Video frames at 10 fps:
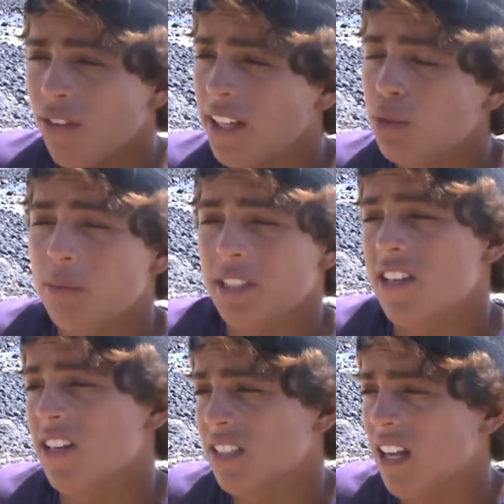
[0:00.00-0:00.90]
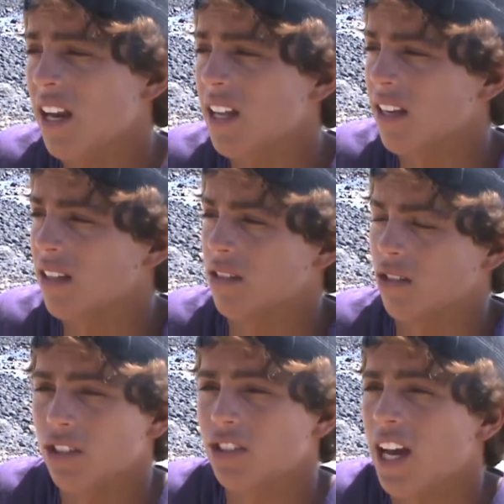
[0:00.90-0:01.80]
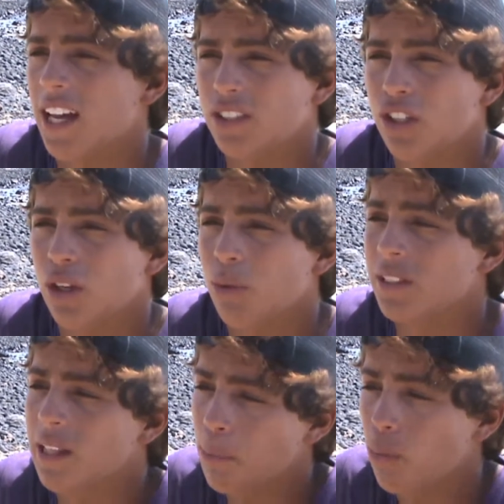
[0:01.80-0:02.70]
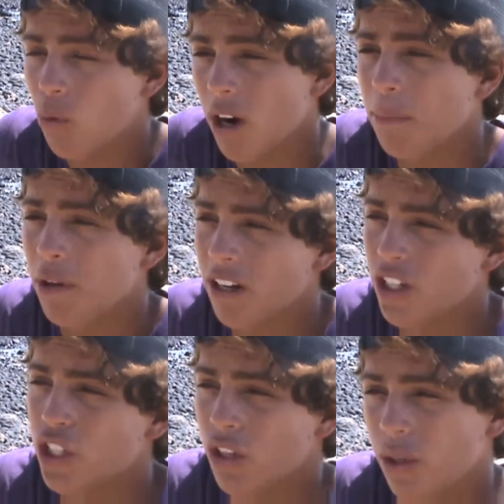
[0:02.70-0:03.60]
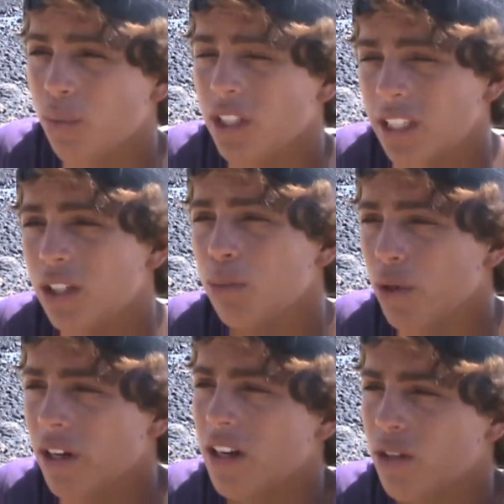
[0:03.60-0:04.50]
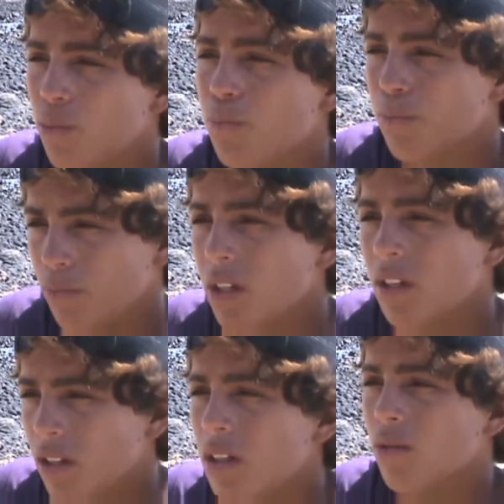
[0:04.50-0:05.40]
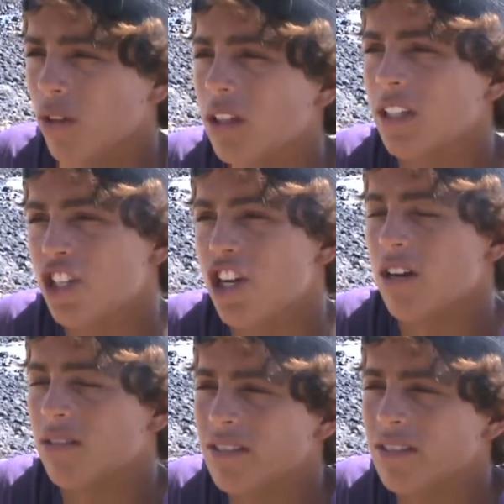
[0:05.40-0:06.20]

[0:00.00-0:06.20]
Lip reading: that's what makes it exciting. Those guys, you know, when they want to put on a show, they really do put on a really good show.